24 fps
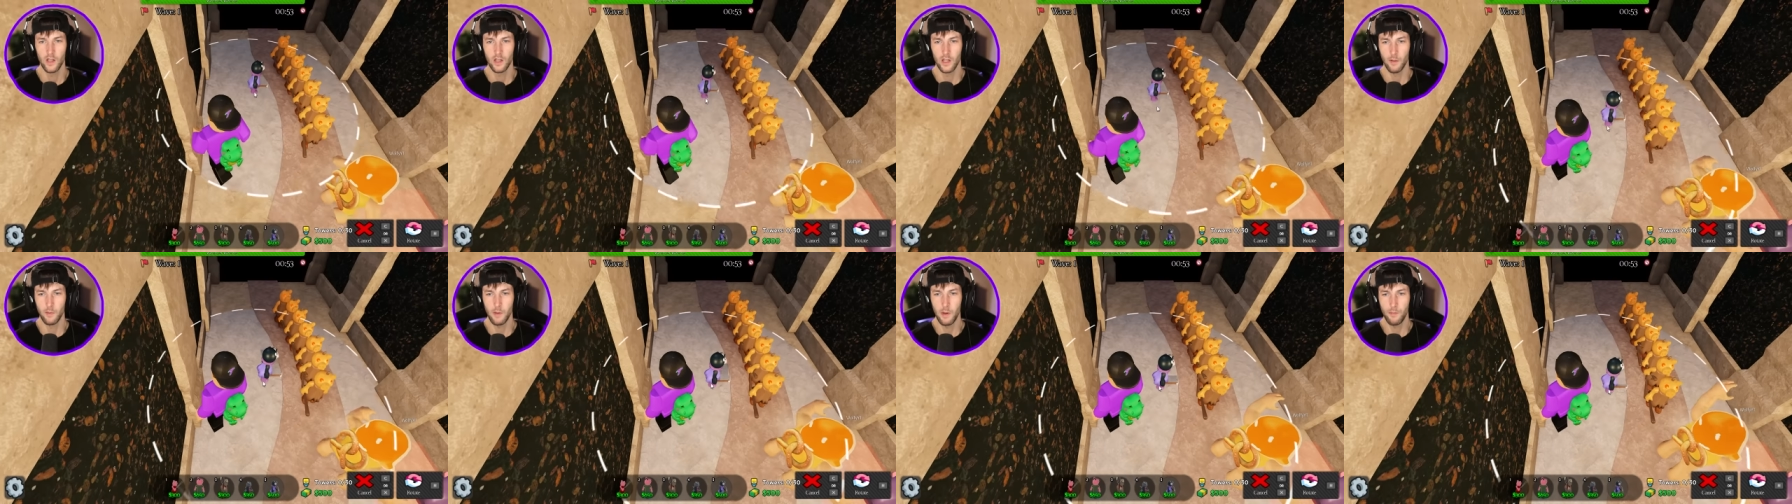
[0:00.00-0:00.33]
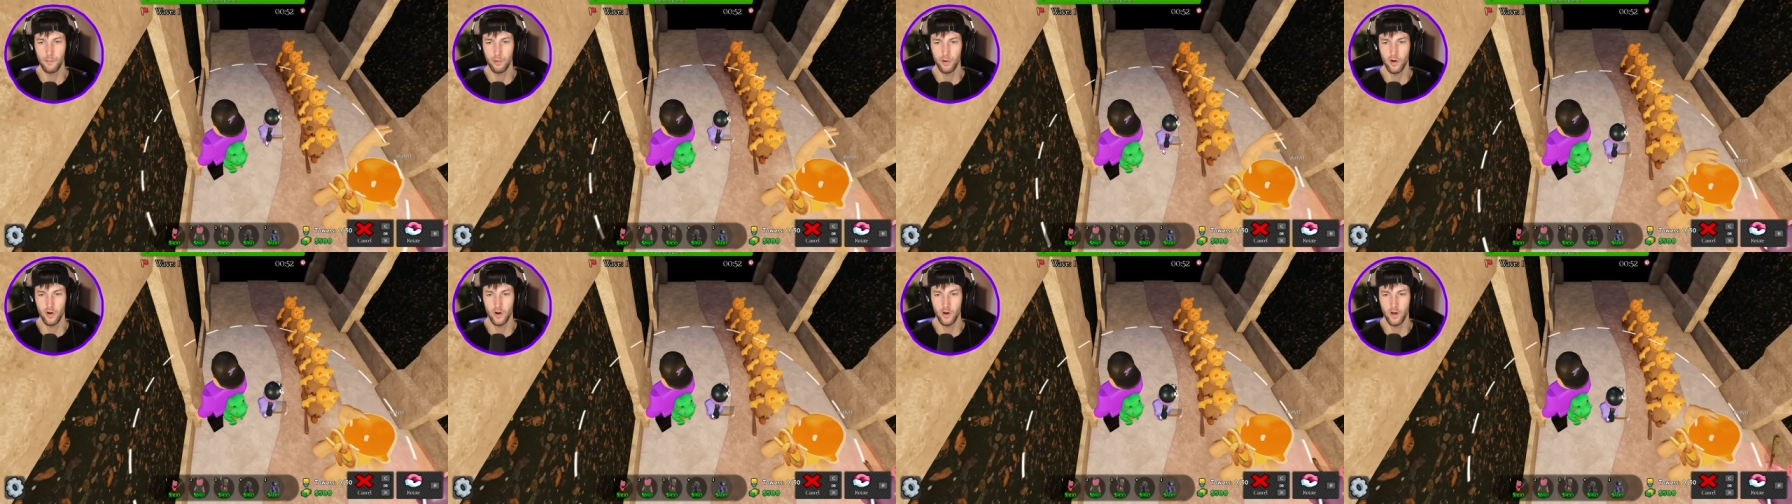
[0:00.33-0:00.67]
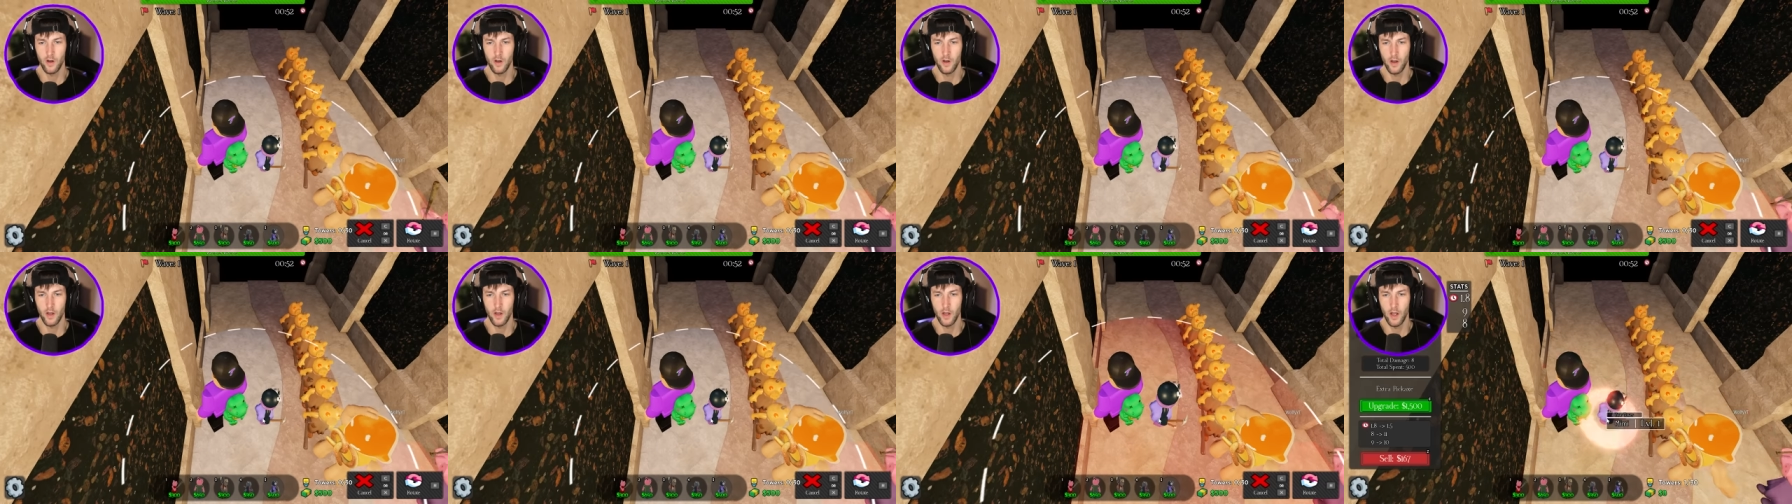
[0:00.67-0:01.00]
Let me
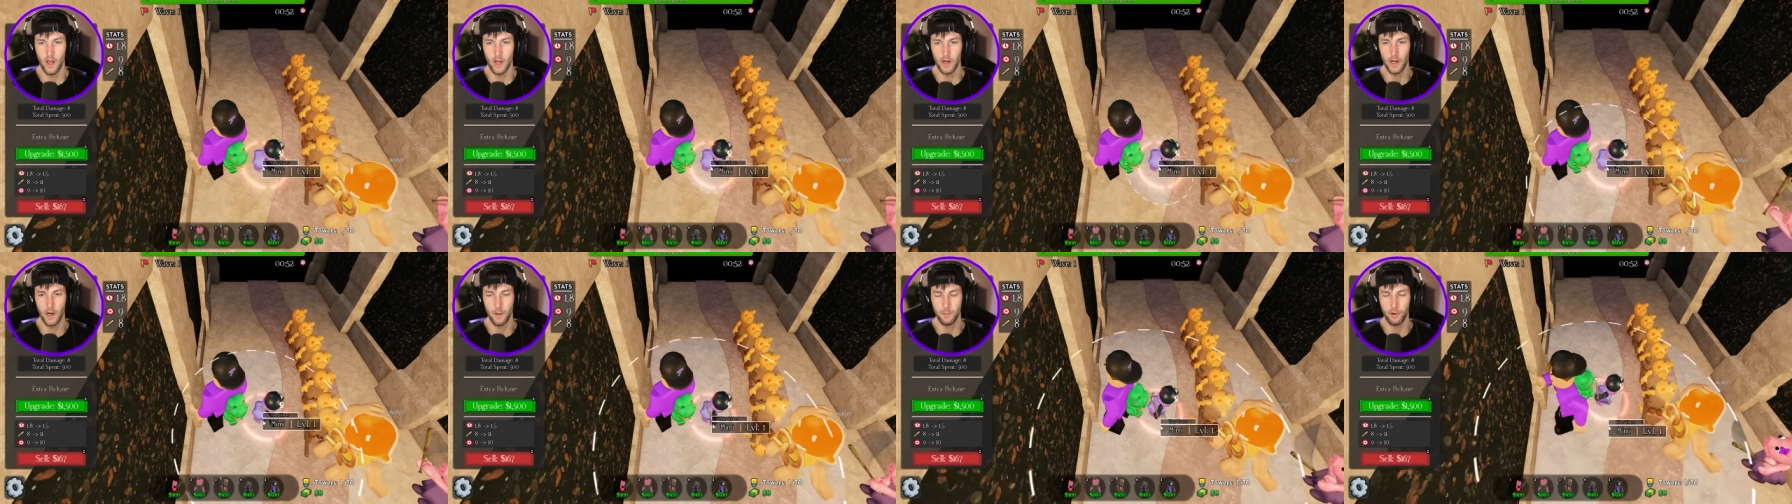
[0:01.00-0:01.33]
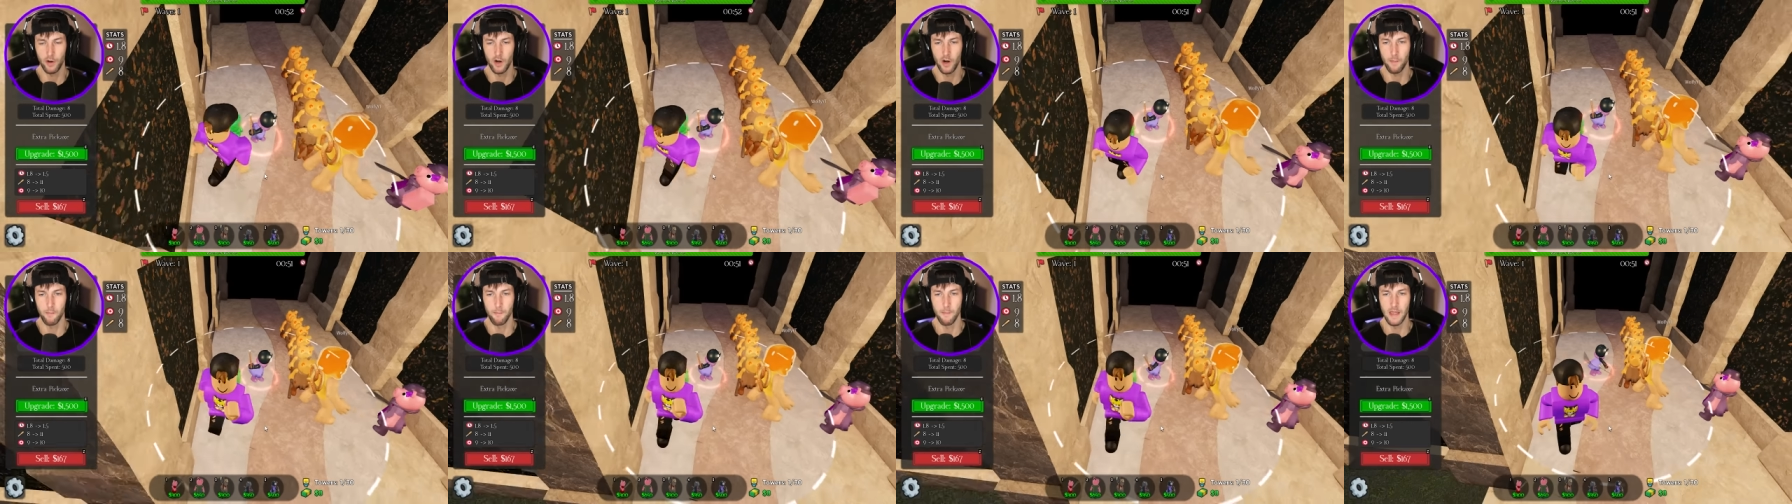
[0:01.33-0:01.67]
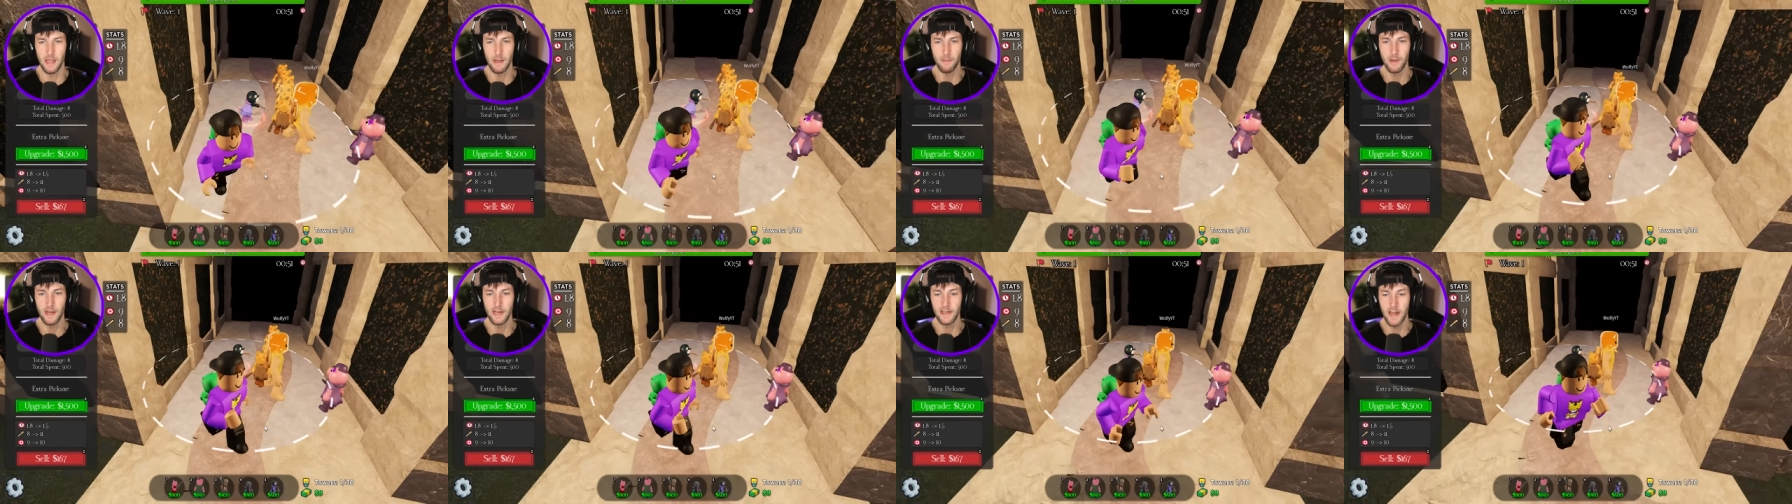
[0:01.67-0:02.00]
put... I'm going to put a
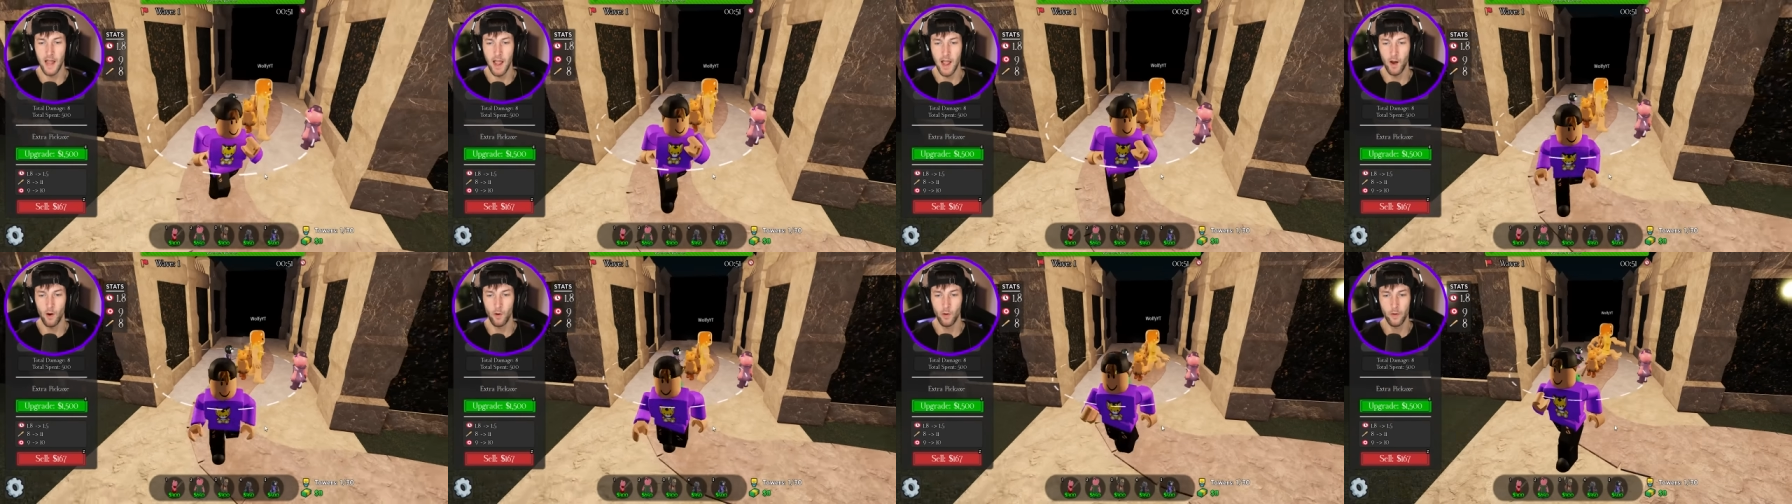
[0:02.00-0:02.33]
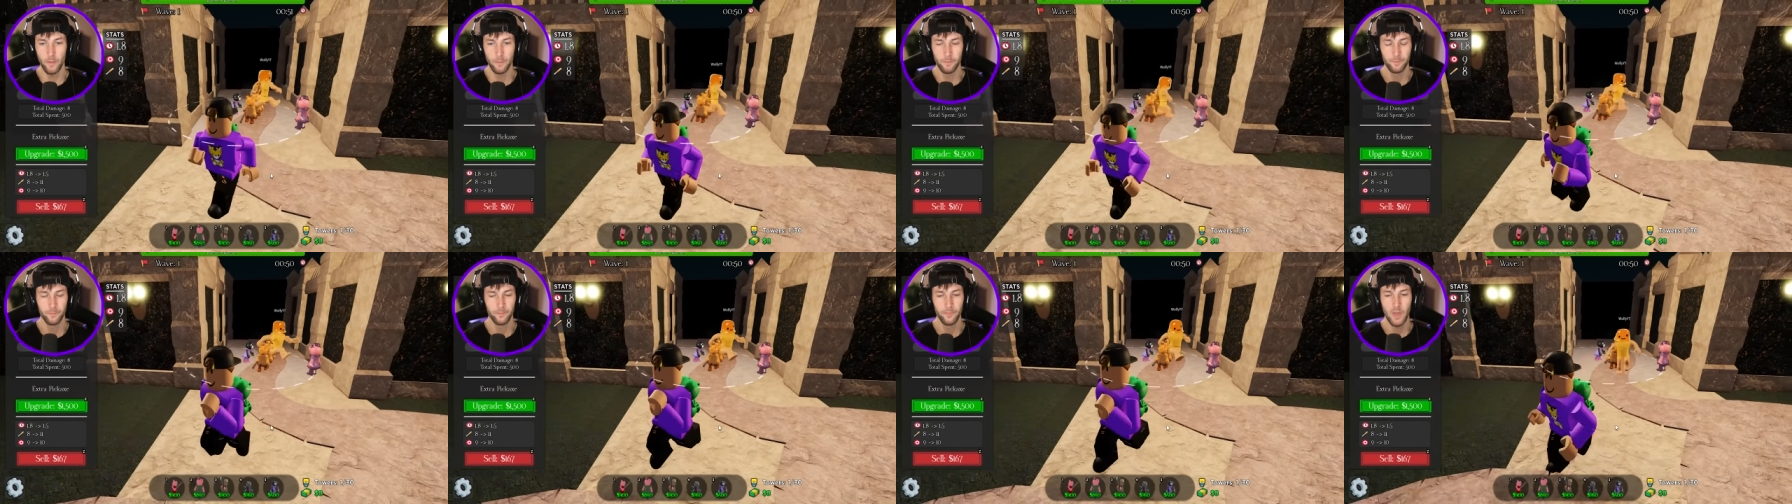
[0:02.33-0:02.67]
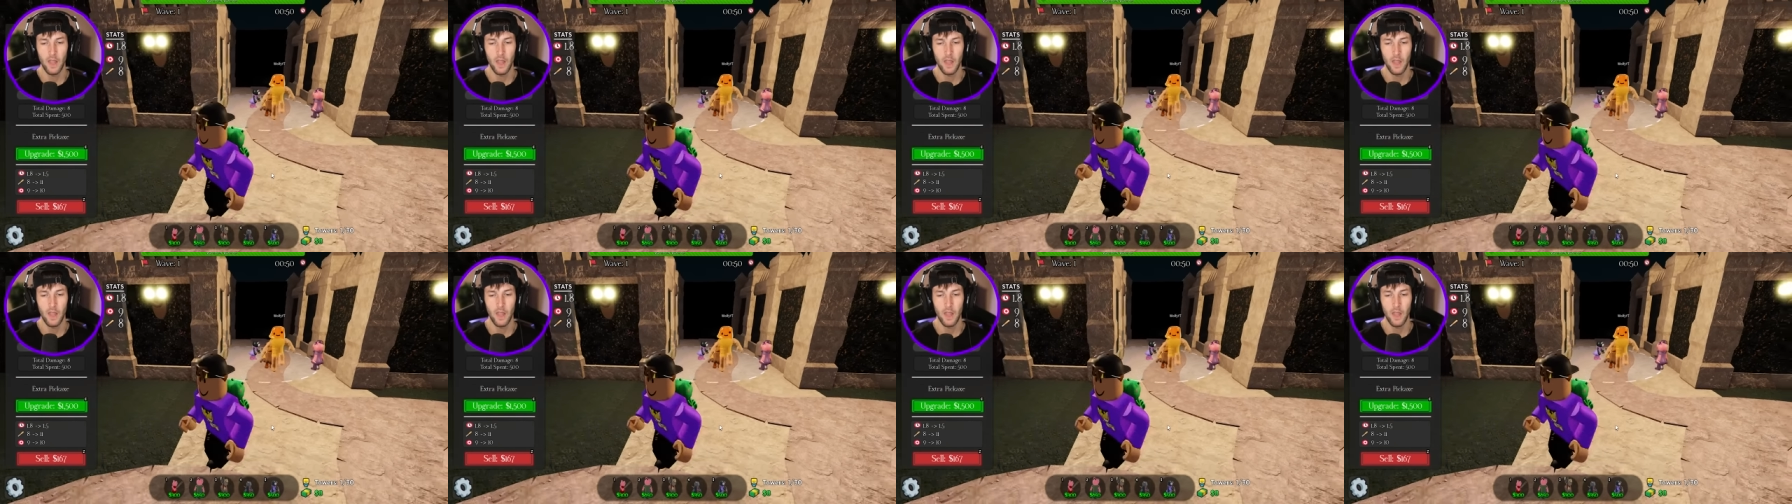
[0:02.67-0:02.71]
Mimi down,